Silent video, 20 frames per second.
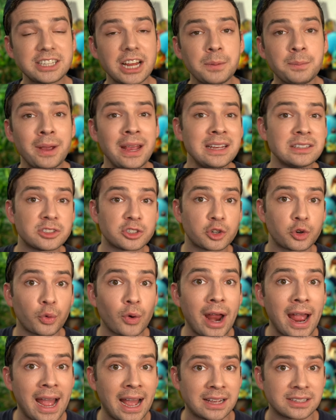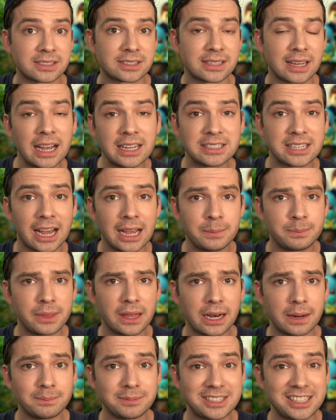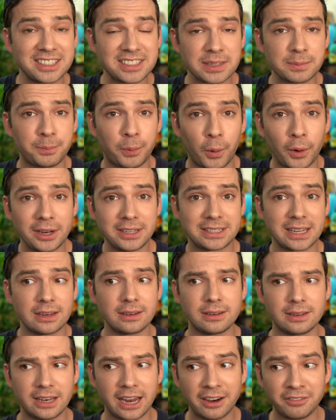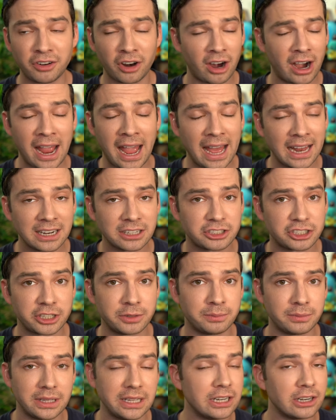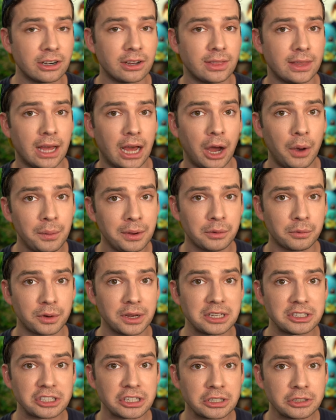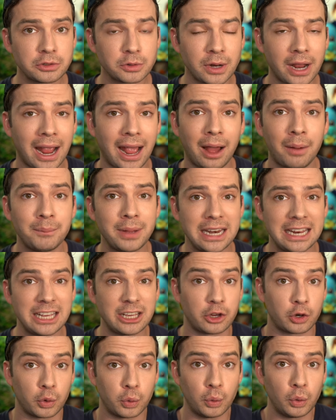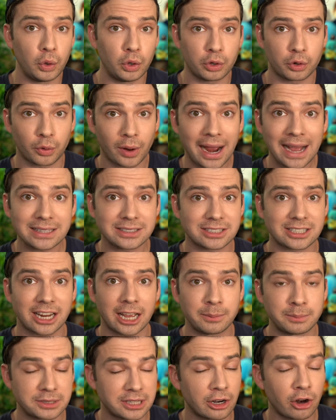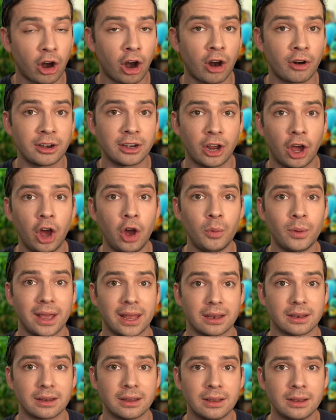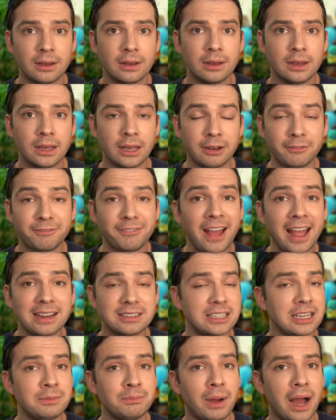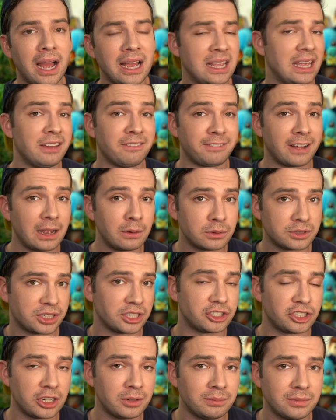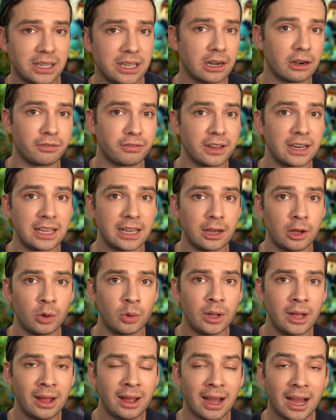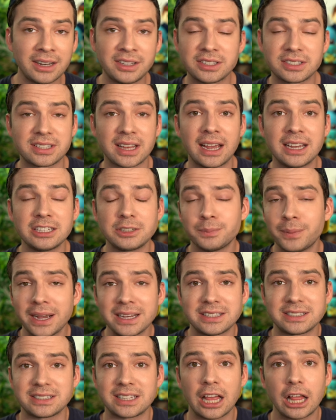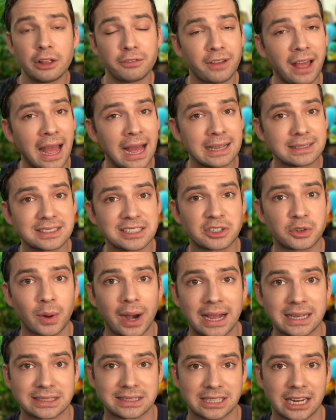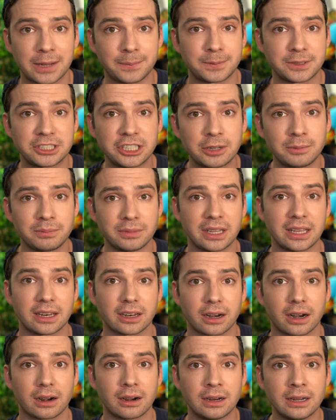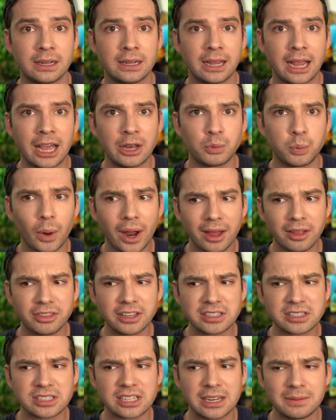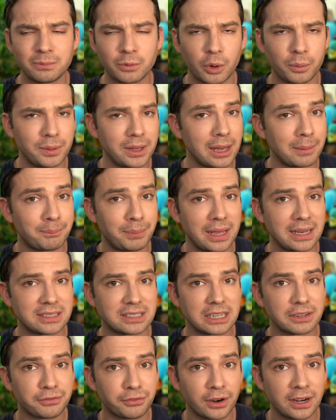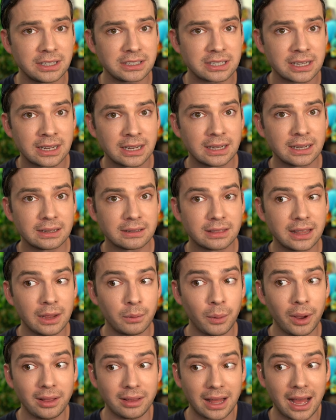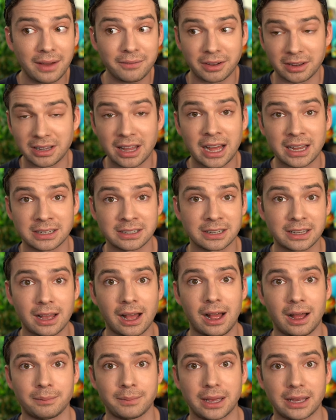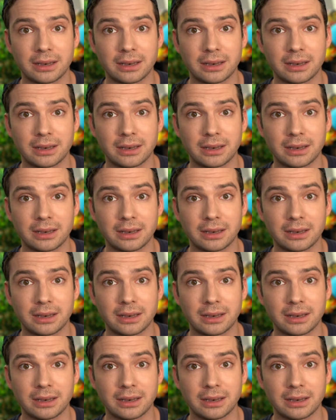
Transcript: up is Grass, a type that I'm disappointed never had a gym leader in the Hoenn region due to how many cool grass types there are in Hoenn. In fact, in my If I Was a Gym Leader video, I designed myself as a grass type gym leader. And while this team will be a bit different, they will have a lot in common.